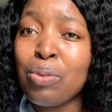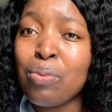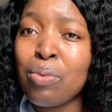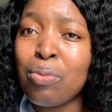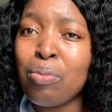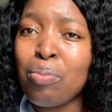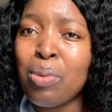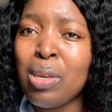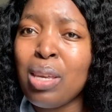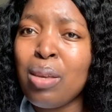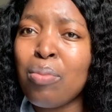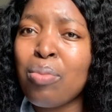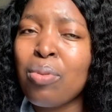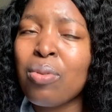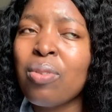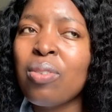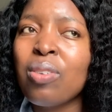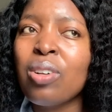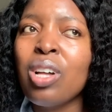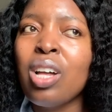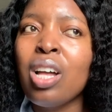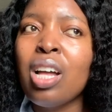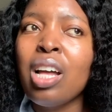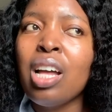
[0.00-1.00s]
with
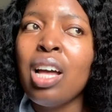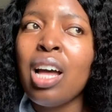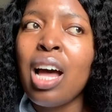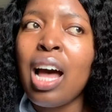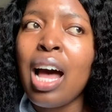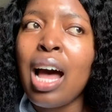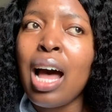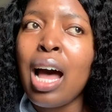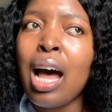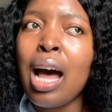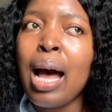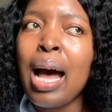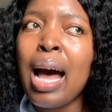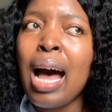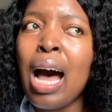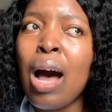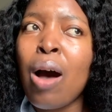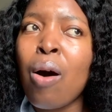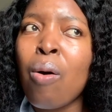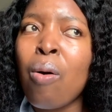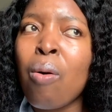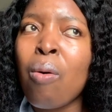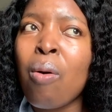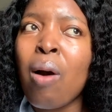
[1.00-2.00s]
people,
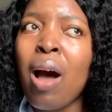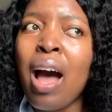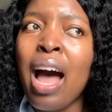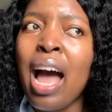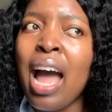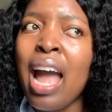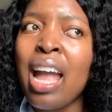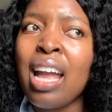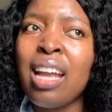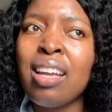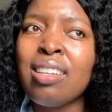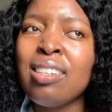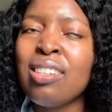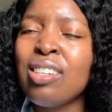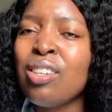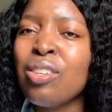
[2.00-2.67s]
how I,